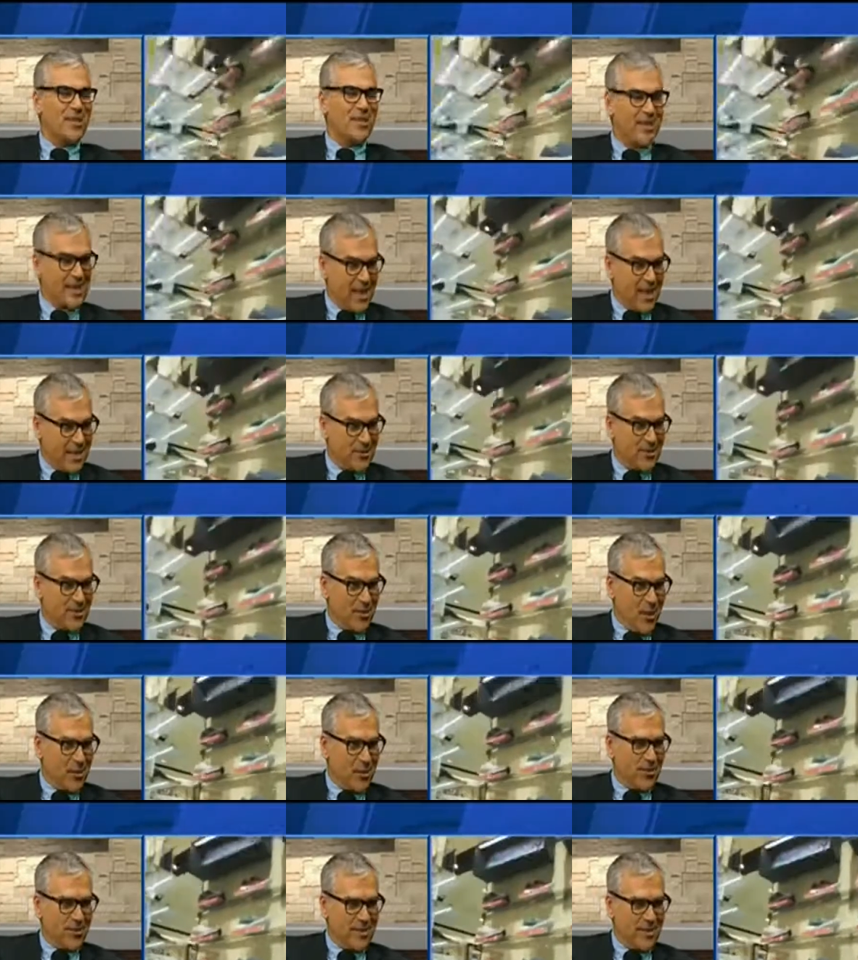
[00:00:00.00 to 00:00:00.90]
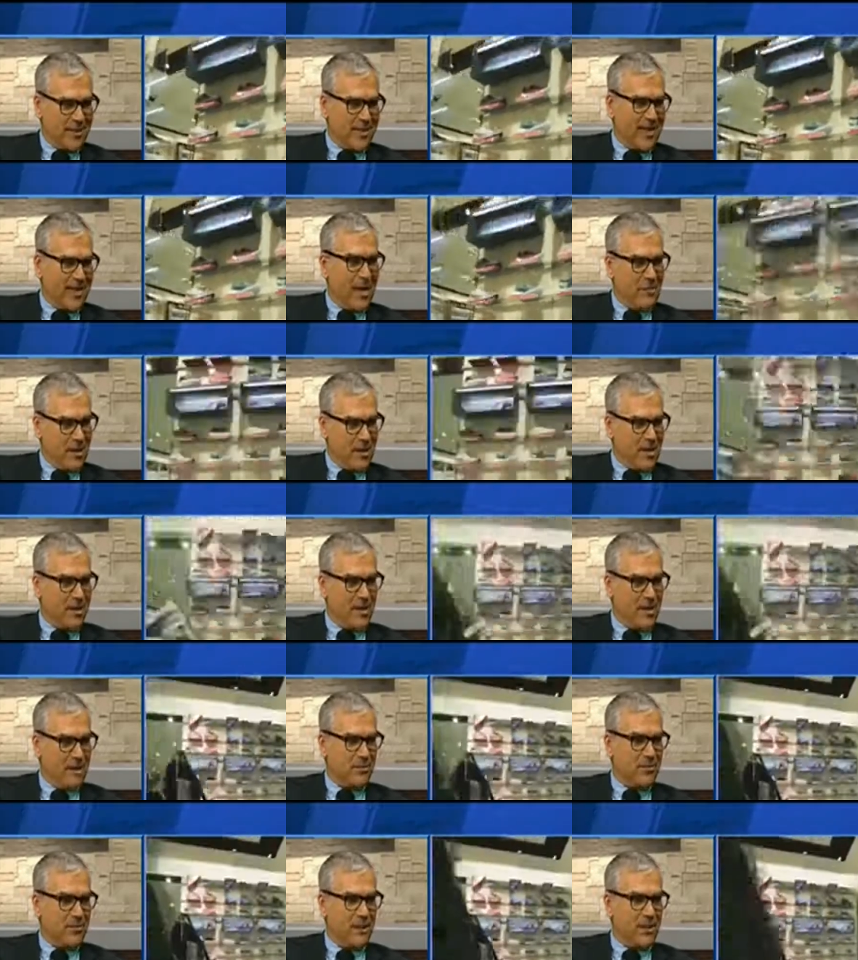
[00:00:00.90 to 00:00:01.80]
which is, as you know, a dilemma
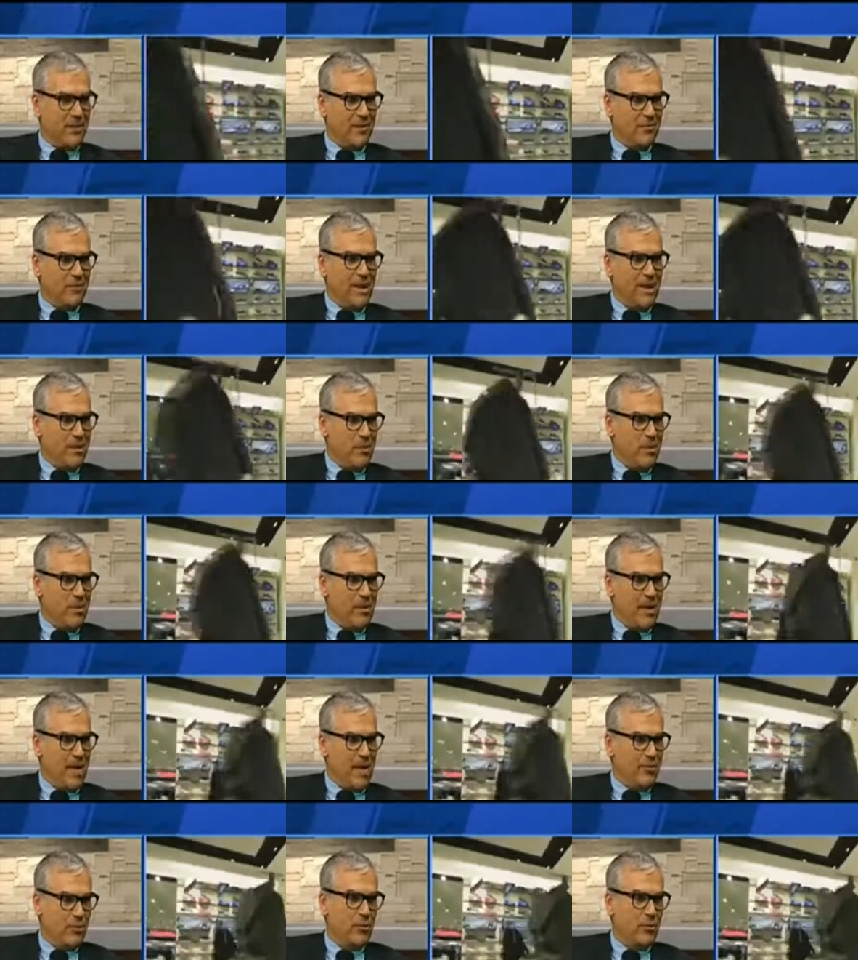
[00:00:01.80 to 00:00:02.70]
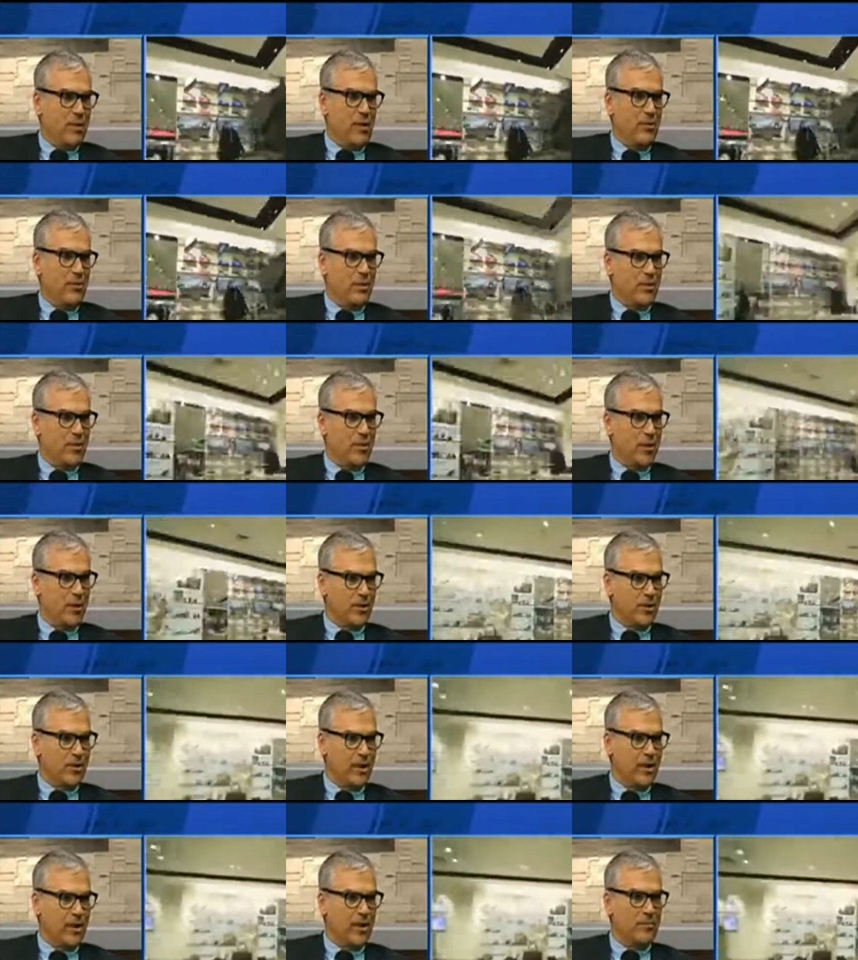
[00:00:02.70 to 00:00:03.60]
that many women have to deal with
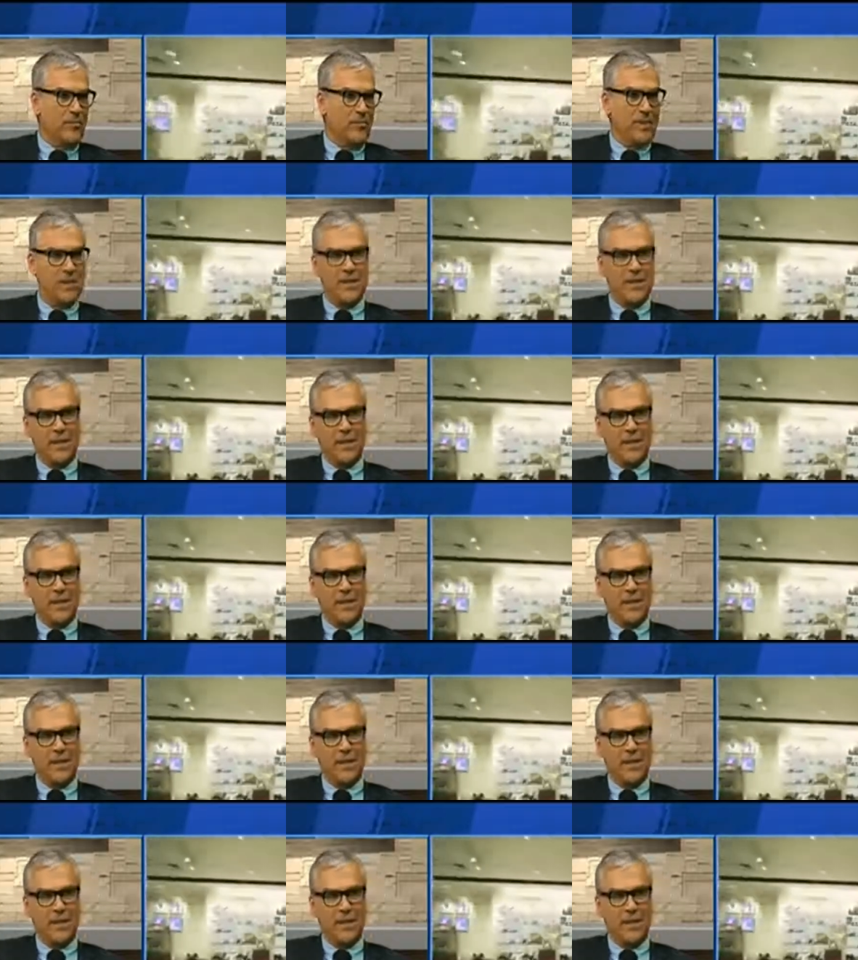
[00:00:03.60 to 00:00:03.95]
all the time.